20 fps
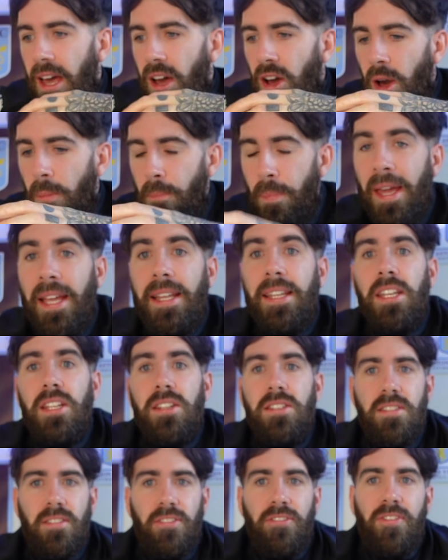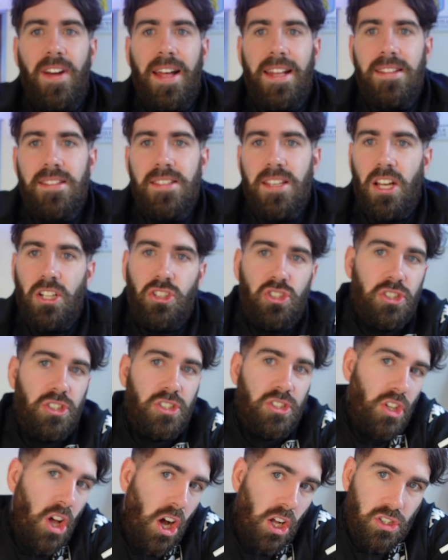opinions of fans that are just
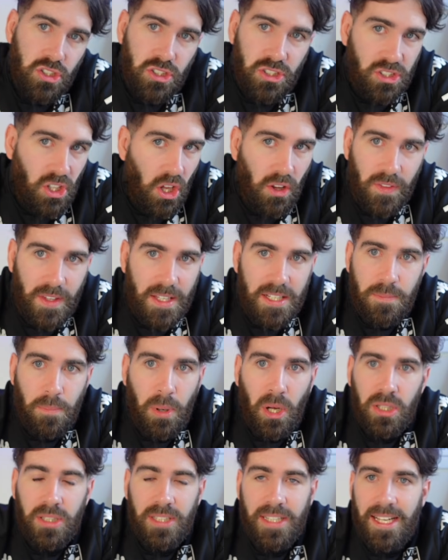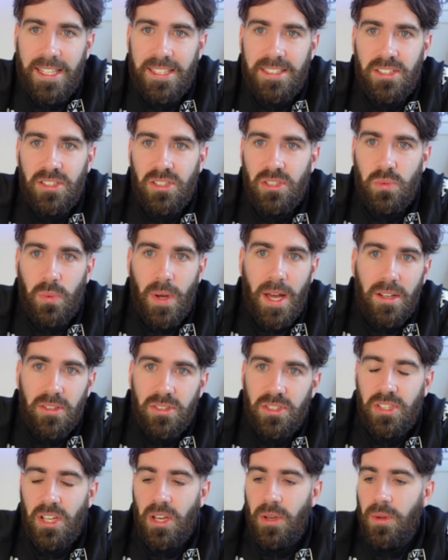not just on this podcast as well.
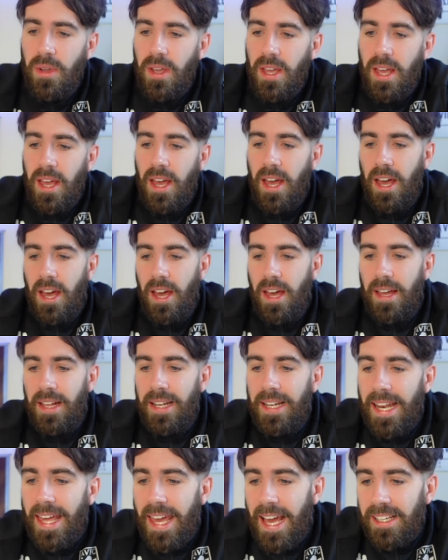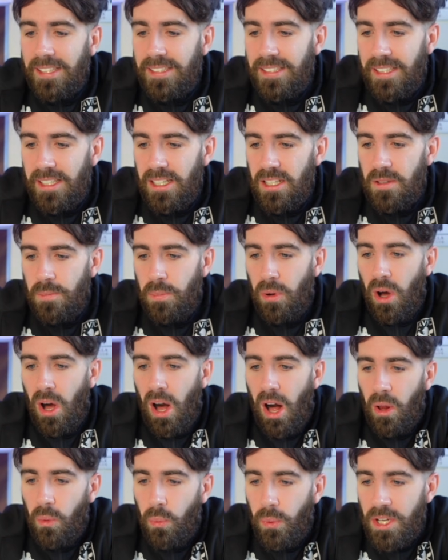So Lee Aston has put,
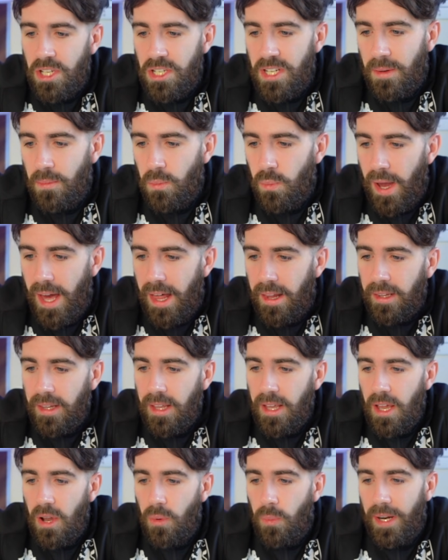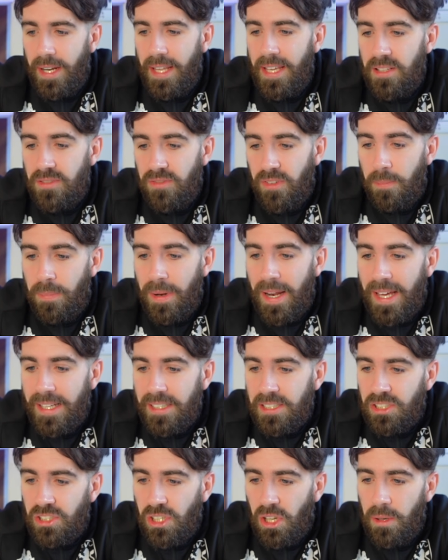I'll wish him well when he's
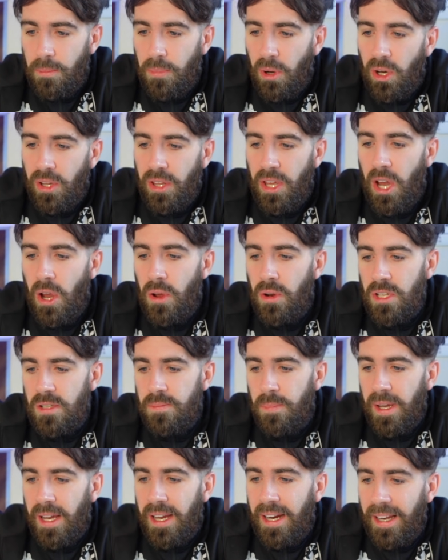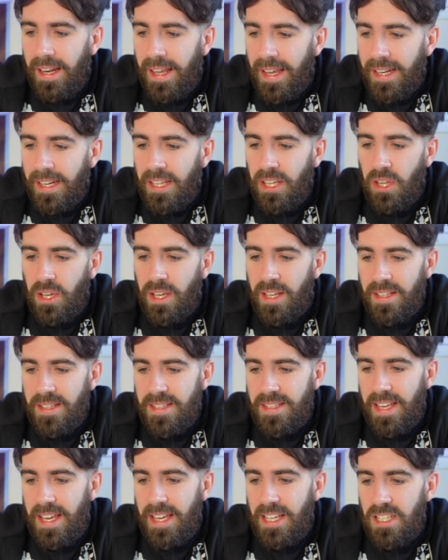replaced soon by the owners, but clearly you can
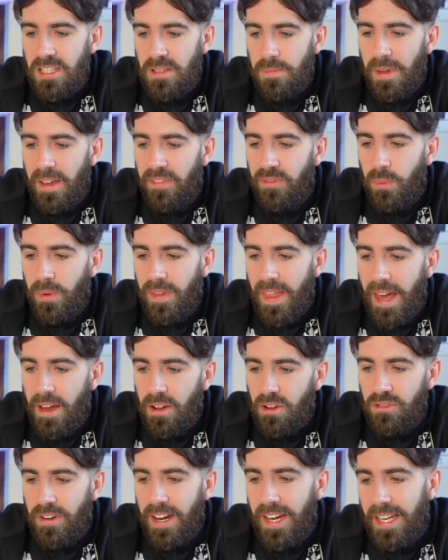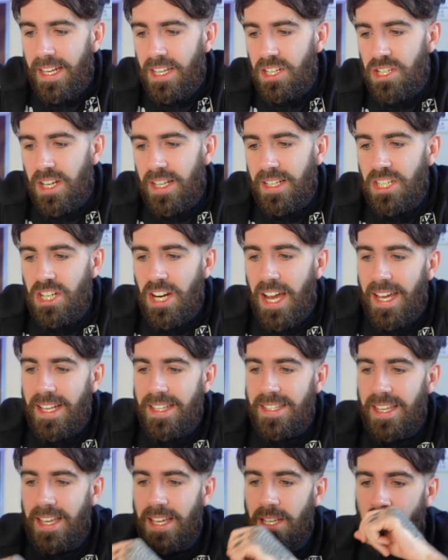see Smith without Grealish and
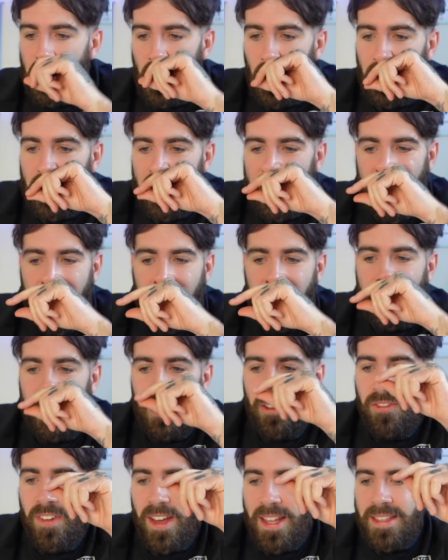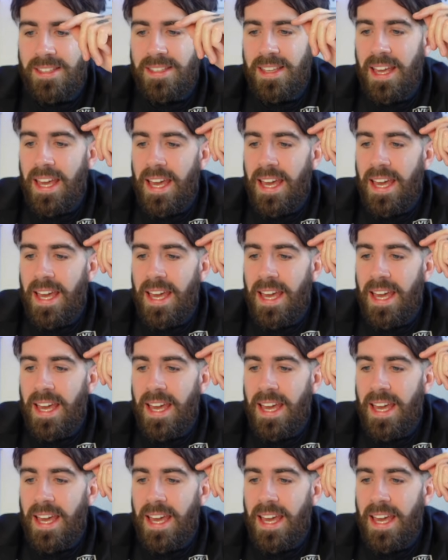JT sorting out the defence